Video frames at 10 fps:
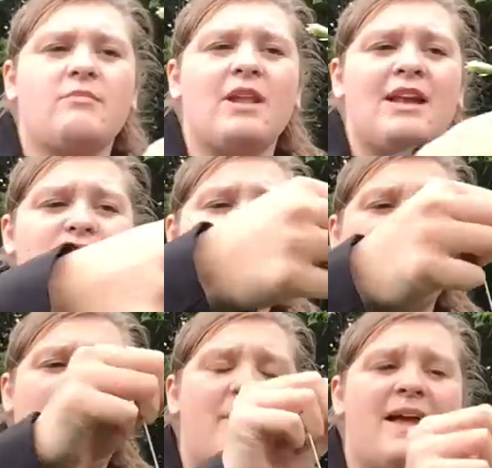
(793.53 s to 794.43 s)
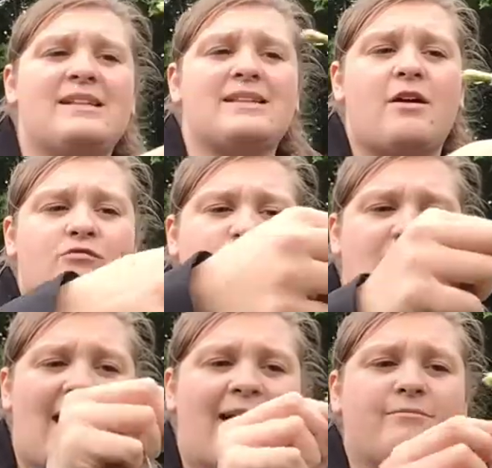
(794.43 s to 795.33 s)
is wrap it
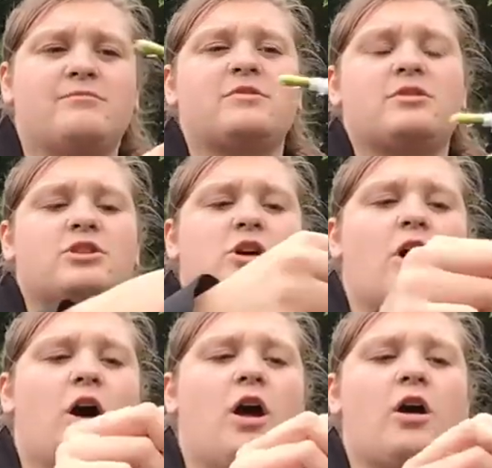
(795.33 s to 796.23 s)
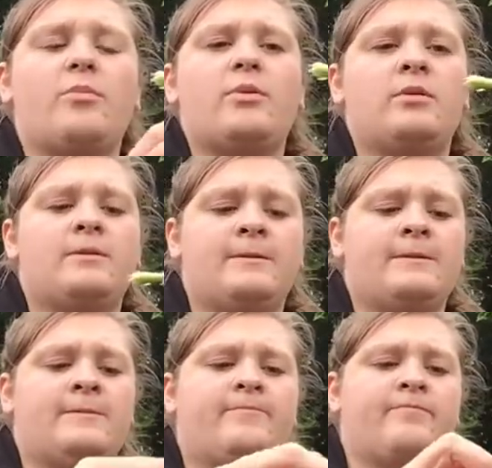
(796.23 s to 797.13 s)
around the top,
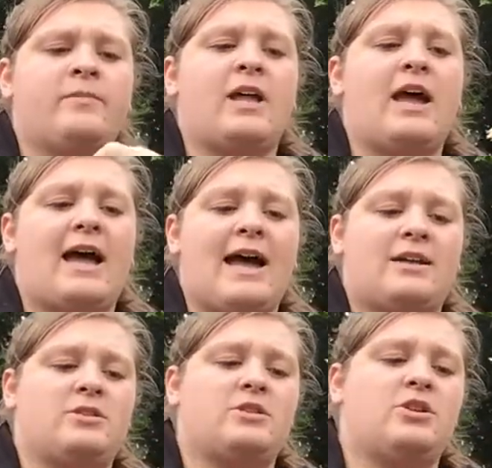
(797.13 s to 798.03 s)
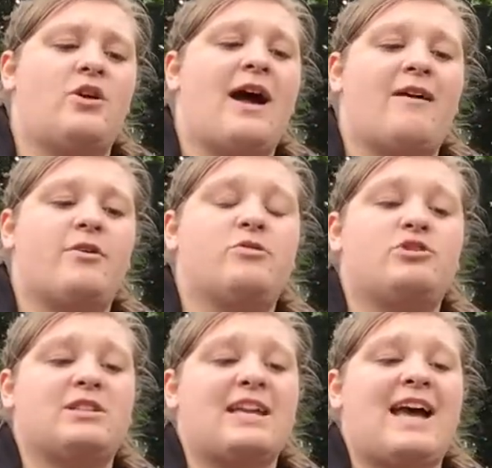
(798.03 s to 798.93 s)
and your arrow
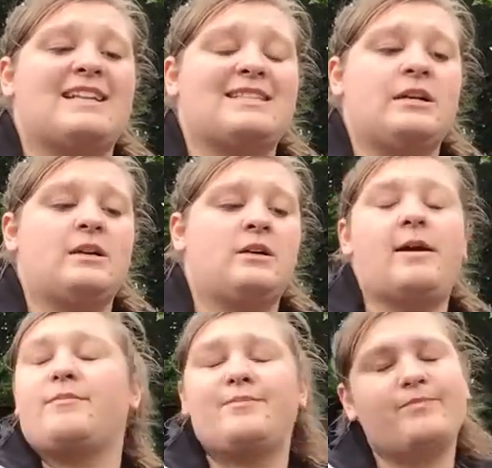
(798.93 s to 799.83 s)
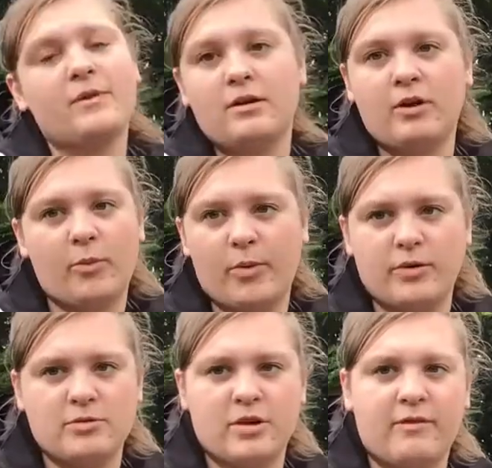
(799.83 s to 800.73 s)
just gets, your bow,
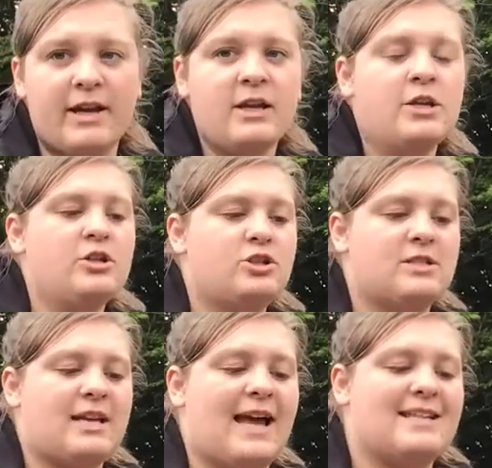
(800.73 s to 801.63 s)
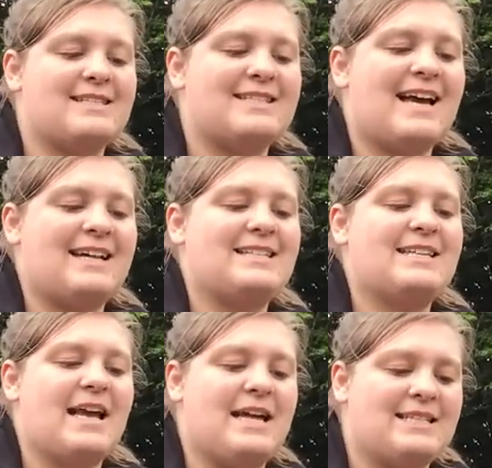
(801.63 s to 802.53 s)
sorry, just gets
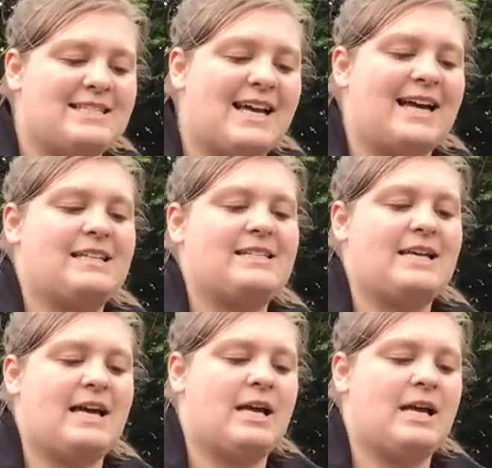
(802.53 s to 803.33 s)
tighter and tighter.